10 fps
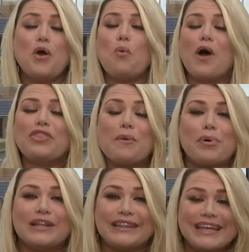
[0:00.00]
what the
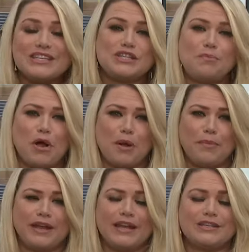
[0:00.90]
police
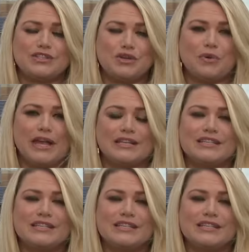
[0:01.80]
department is doing to